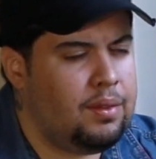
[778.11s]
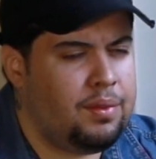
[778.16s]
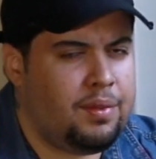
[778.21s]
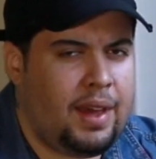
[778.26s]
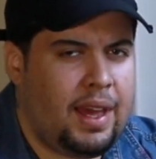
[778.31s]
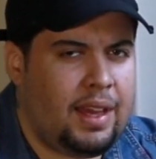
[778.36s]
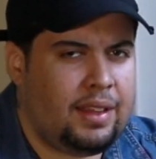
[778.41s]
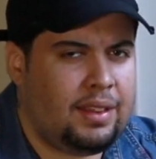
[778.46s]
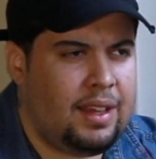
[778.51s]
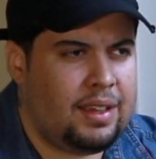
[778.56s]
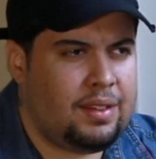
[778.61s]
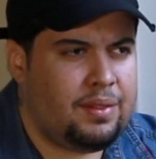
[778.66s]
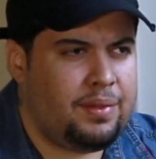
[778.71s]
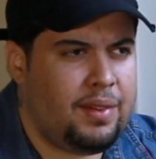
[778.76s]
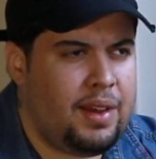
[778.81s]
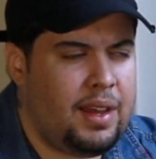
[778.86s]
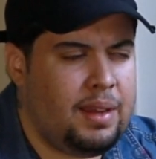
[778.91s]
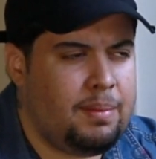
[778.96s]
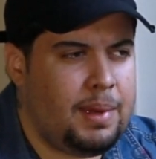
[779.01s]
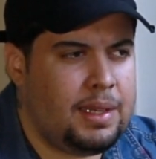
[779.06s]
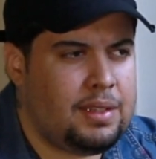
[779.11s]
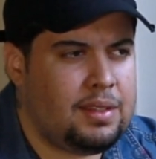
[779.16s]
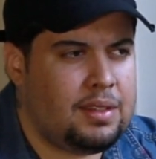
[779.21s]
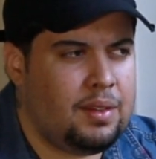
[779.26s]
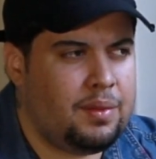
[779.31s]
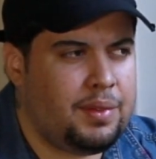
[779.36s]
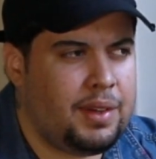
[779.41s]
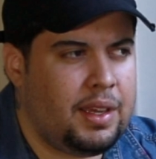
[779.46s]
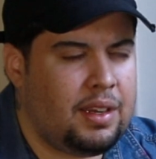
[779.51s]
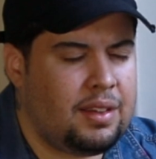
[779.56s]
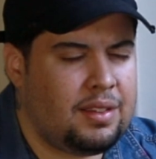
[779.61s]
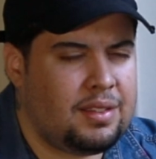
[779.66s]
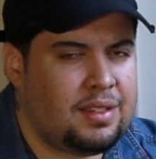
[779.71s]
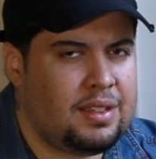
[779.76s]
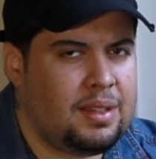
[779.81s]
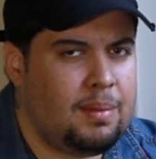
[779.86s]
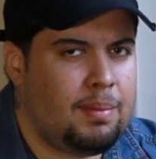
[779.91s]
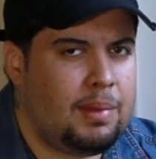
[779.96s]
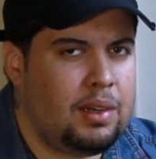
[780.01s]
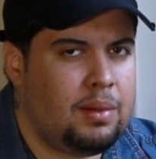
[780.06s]
In fact, I find myself getting
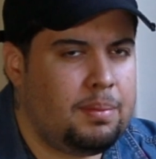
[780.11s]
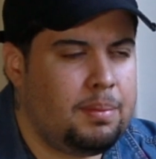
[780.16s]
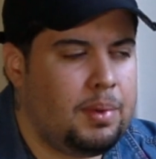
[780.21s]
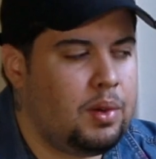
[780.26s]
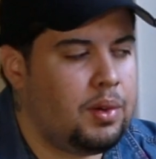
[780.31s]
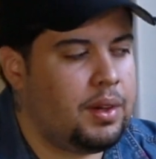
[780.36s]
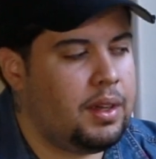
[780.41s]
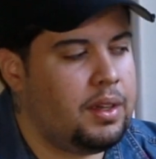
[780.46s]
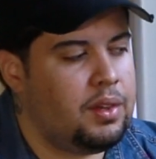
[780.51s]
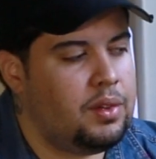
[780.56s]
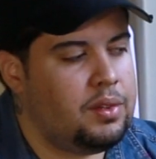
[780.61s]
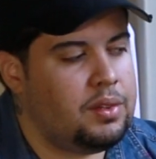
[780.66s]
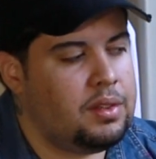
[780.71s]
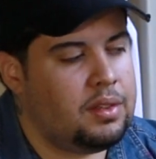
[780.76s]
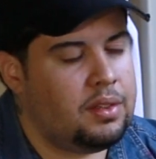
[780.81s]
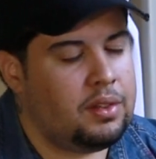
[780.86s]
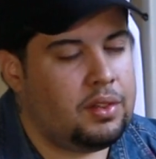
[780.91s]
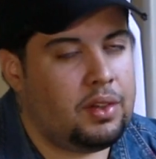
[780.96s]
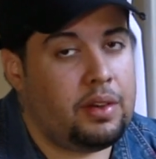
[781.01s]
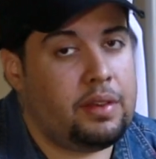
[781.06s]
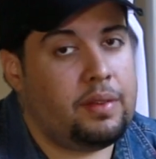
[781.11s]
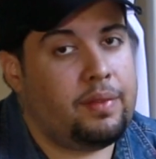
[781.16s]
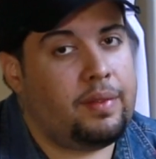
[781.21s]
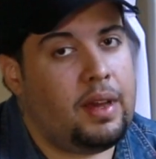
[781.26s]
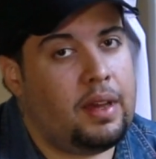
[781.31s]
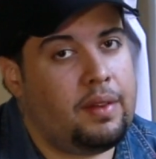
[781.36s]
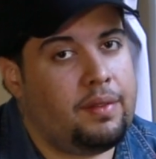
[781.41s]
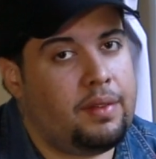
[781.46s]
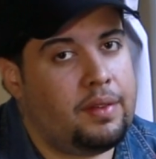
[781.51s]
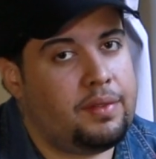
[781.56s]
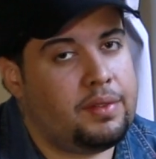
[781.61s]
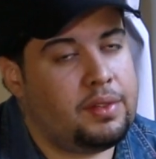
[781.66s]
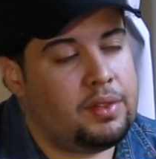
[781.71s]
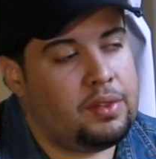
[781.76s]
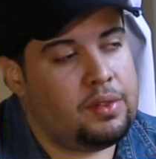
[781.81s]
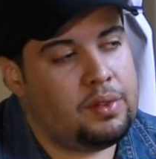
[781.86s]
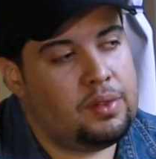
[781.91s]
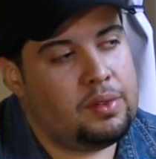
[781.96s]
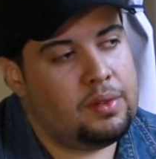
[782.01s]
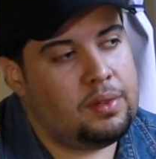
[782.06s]
similar bokeh using the 35
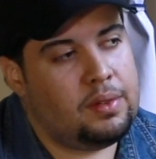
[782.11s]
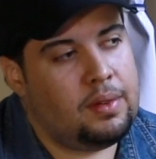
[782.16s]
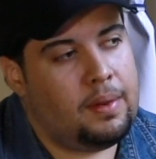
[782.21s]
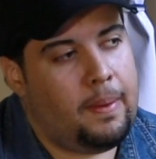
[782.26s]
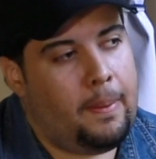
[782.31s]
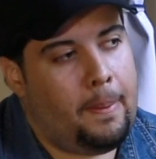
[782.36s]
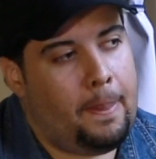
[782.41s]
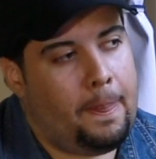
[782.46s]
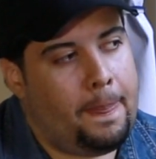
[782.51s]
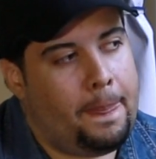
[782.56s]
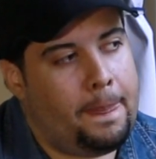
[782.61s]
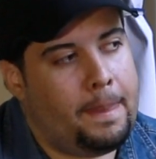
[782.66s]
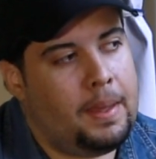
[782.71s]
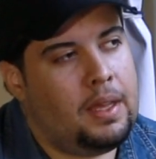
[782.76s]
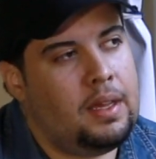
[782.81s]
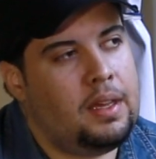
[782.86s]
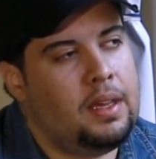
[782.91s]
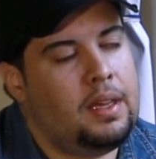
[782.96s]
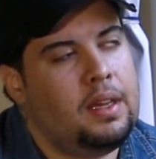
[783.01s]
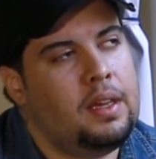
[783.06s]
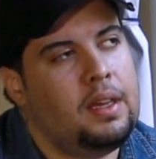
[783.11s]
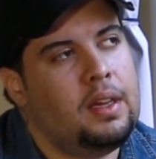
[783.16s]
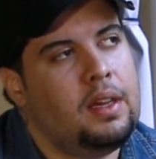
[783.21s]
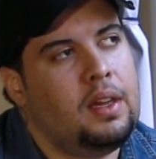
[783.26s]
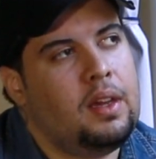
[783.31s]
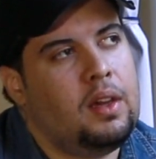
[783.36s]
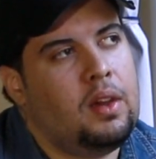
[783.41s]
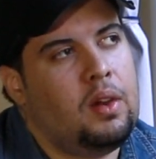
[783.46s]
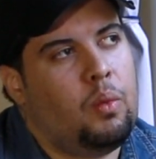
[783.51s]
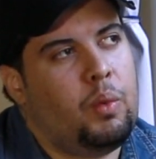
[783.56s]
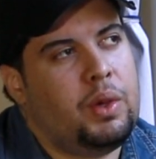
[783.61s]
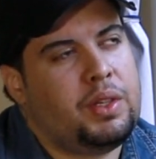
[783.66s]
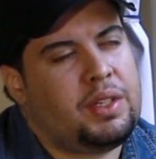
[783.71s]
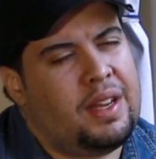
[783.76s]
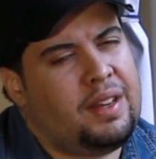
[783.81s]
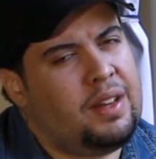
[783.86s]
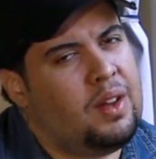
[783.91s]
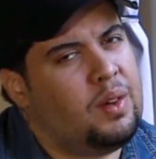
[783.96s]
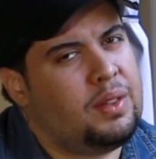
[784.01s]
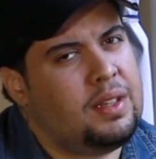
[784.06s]
f2,
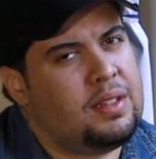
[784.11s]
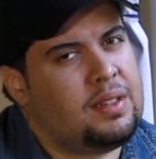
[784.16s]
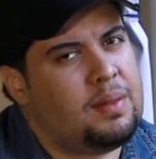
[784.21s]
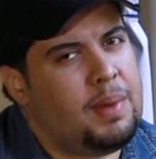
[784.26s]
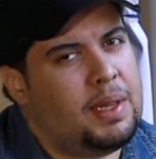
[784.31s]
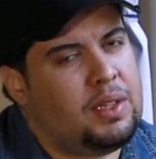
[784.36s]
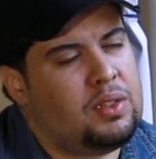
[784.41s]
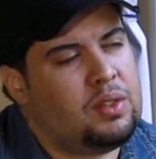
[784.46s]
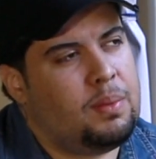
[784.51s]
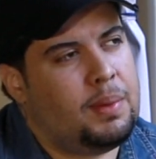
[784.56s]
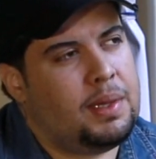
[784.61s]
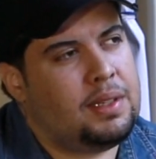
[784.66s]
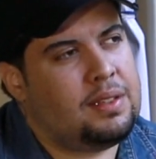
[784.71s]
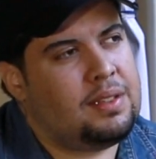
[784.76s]
which I know doesn't make